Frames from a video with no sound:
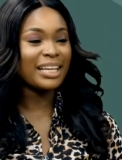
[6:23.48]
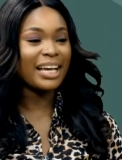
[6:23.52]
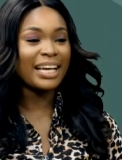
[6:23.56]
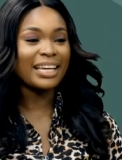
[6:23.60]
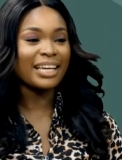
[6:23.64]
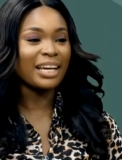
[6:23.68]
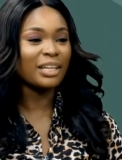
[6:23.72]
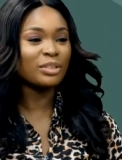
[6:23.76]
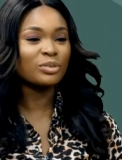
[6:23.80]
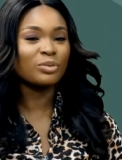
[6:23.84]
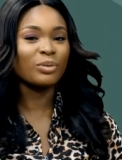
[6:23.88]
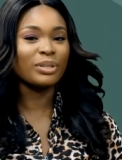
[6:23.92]
I
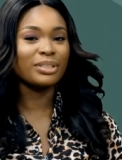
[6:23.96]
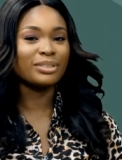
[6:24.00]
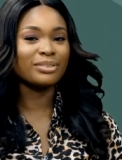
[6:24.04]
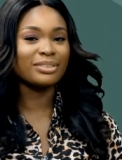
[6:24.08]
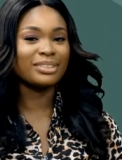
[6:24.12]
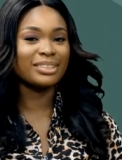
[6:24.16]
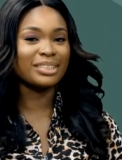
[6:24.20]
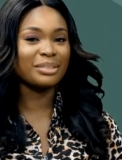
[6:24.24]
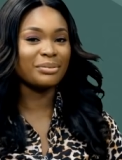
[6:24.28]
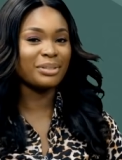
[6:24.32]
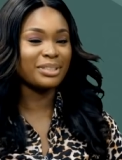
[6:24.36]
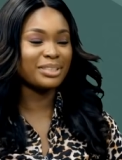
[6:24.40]
can't sir. wait to
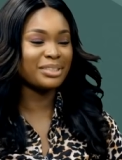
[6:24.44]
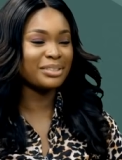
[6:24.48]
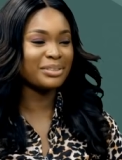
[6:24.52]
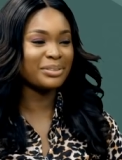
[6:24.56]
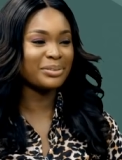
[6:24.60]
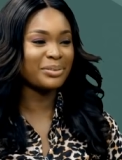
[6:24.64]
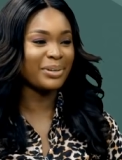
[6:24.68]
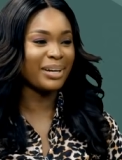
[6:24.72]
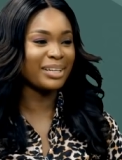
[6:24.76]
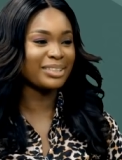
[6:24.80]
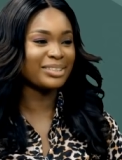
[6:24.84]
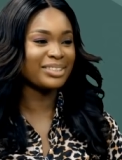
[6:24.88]
see what you
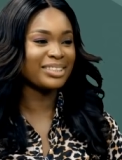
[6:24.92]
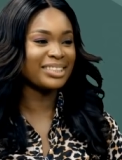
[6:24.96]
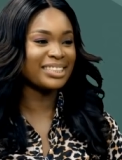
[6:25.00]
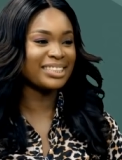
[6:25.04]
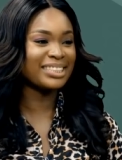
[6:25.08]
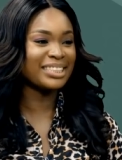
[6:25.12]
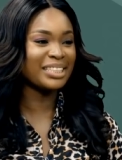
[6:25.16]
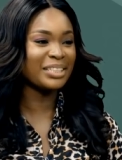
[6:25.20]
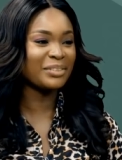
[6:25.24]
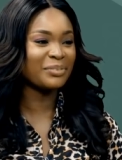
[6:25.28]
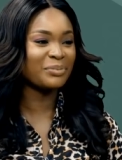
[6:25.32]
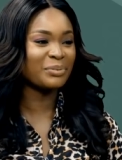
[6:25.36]
go actually
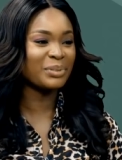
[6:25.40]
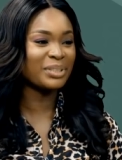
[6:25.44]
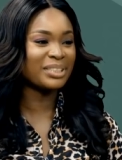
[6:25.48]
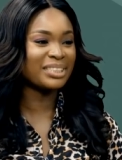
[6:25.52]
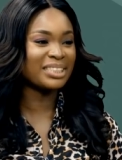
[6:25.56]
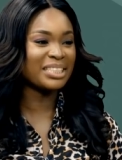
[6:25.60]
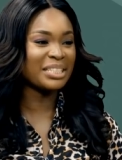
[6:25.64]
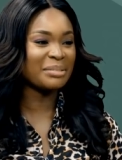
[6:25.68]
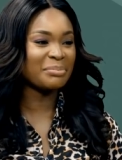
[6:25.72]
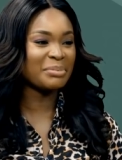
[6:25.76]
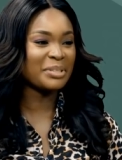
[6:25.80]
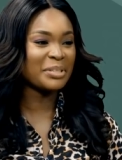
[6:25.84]
sing yes, with
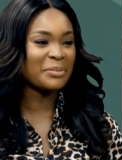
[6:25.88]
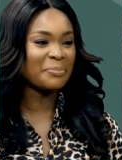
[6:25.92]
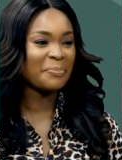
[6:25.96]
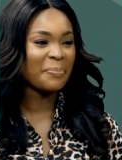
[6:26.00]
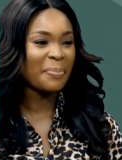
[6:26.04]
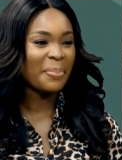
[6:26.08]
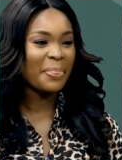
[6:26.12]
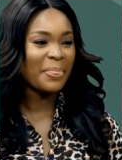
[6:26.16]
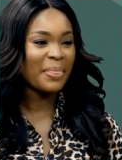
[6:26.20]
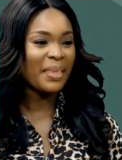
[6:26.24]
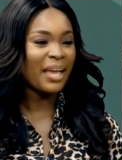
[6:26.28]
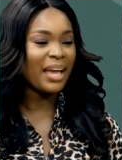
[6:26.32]
sir. Simi.
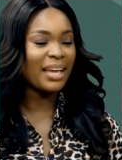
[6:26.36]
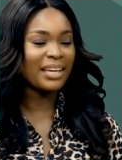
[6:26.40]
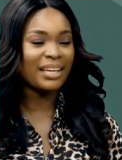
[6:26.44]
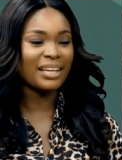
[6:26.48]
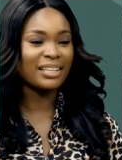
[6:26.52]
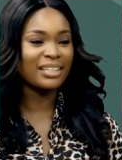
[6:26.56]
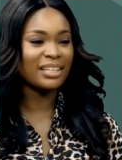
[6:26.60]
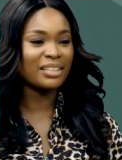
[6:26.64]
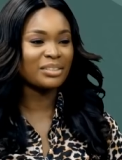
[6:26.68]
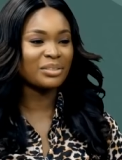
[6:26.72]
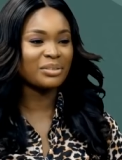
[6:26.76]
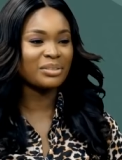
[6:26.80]
Mm-hmm. I
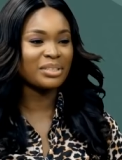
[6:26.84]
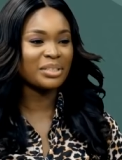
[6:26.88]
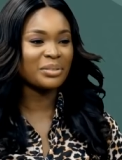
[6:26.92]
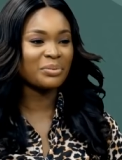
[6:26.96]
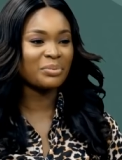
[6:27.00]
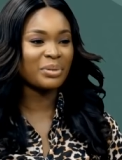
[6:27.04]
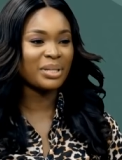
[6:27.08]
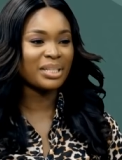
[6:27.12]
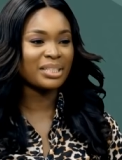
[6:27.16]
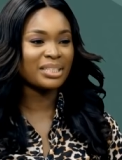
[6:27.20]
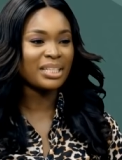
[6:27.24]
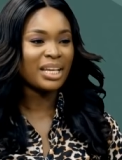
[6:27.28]
can actually
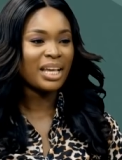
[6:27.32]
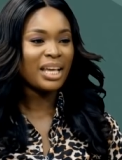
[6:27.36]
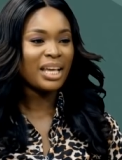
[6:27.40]
wait.